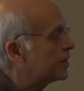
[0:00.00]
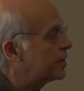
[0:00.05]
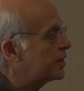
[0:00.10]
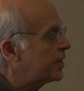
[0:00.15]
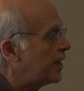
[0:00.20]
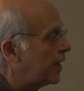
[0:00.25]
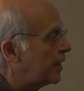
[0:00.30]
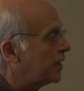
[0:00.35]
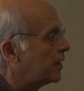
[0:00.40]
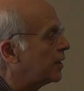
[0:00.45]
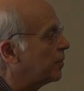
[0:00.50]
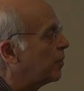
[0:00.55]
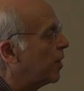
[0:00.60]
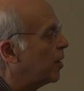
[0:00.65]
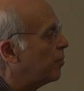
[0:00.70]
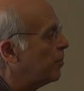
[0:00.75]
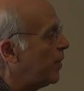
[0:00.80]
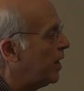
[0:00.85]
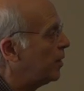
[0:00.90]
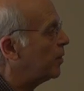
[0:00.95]
sent a,
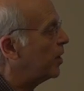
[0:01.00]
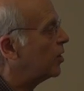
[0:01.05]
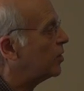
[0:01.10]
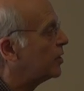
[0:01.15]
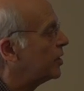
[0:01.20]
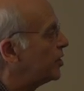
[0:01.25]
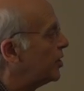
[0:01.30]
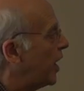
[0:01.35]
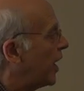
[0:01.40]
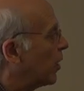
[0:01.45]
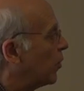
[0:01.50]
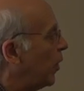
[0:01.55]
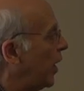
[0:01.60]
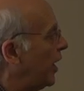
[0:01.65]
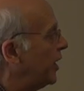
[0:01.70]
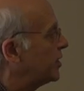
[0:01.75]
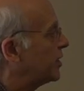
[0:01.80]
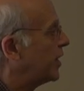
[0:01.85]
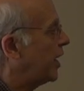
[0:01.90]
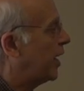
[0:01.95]
a memo to Jack
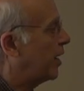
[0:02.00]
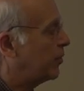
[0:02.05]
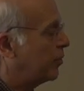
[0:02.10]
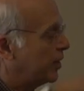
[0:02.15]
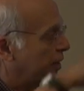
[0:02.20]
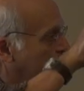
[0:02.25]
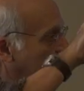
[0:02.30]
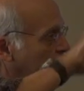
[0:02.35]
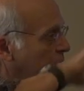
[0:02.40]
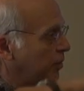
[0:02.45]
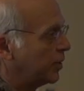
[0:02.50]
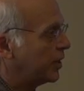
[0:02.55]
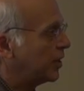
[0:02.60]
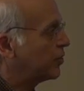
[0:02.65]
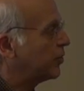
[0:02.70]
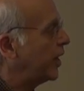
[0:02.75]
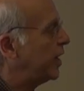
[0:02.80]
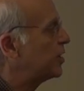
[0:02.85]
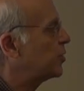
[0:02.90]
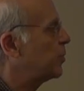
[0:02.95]
Wagstaff with a, with a
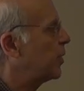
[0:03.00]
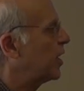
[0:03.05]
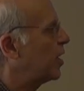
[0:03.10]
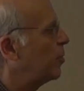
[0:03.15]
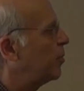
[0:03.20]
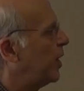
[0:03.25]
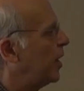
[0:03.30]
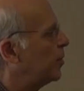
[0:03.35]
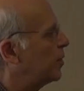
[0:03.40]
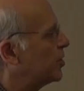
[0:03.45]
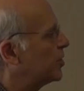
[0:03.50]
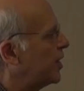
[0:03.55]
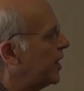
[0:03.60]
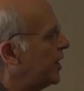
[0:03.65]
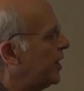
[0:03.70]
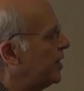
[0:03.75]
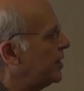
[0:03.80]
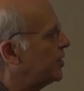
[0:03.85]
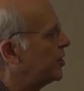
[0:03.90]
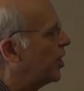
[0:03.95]
transmittal memo
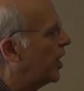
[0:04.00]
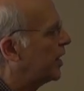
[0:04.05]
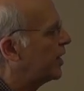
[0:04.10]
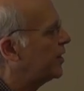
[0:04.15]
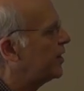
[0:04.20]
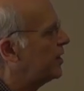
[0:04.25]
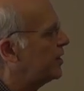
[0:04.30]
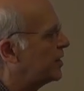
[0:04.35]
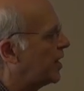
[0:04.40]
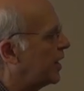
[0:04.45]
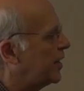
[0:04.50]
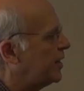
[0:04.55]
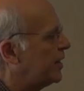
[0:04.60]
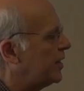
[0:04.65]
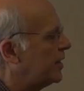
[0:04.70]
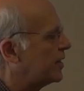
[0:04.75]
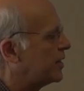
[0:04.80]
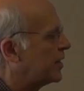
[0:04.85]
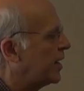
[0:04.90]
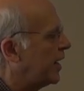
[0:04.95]
saying he jotted these
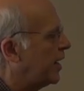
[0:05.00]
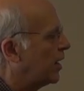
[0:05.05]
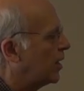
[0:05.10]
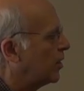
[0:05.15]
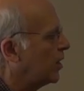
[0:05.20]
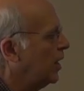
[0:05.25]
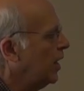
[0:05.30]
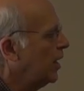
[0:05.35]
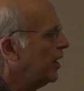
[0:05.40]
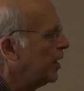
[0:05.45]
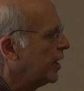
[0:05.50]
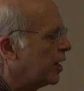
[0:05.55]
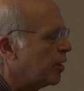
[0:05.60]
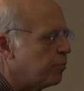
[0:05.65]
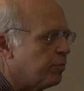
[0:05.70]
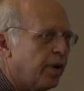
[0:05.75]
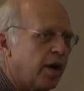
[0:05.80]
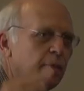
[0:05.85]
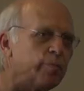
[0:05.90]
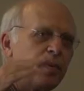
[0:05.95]
ideas down
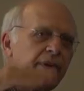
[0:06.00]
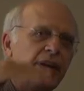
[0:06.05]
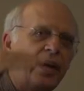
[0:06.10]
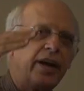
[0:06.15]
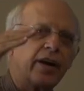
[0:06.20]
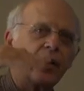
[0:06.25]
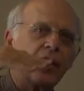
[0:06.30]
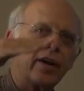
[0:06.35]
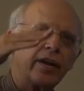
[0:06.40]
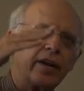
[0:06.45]
in bumpy air